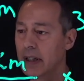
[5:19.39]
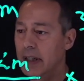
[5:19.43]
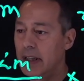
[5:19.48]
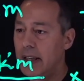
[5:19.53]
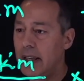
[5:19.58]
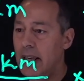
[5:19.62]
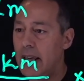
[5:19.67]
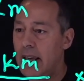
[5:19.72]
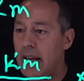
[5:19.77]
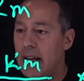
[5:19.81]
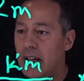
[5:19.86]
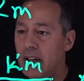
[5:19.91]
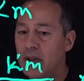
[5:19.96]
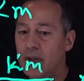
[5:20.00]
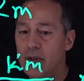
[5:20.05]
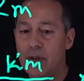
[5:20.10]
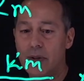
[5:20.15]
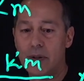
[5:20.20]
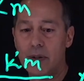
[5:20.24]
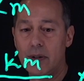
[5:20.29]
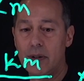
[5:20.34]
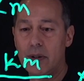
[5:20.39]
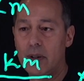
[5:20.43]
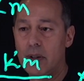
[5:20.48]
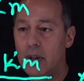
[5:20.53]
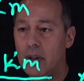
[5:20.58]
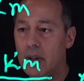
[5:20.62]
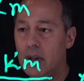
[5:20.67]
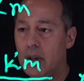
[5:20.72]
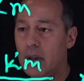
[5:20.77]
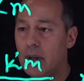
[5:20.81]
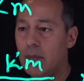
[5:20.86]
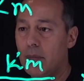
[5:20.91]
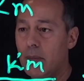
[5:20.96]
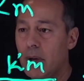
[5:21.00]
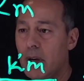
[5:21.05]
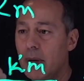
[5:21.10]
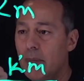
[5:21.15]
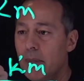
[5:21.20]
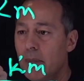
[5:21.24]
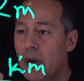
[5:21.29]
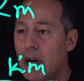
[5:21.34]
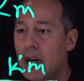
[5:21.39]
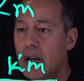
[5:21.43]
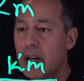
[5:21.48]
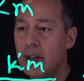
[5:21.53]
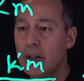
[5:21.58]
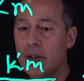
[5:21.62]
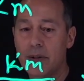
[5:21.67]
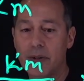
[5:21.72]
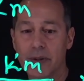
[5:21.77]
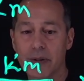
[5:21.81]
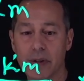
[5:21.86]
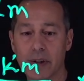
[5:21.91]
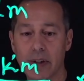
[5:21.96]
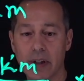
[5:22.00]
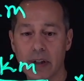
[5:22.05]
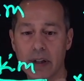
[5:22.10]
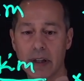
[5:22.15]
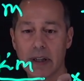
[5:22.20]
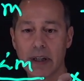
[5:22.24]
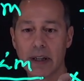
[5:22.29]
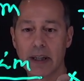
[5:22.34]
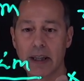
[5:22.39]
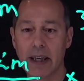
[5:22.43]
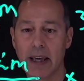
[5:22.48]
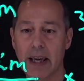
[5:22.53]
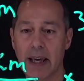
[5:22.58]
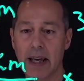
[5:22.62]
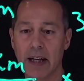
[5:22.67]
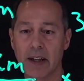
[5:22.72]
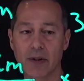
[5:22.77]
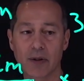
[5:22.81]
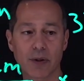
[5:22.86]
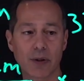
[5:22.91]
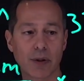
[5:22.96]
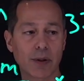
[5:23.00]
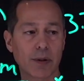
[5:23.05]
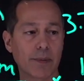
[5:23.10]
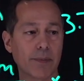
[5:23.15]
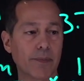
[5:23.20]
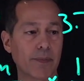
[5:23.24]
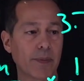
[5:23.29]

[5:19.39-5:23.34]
cancel, my miles cancel,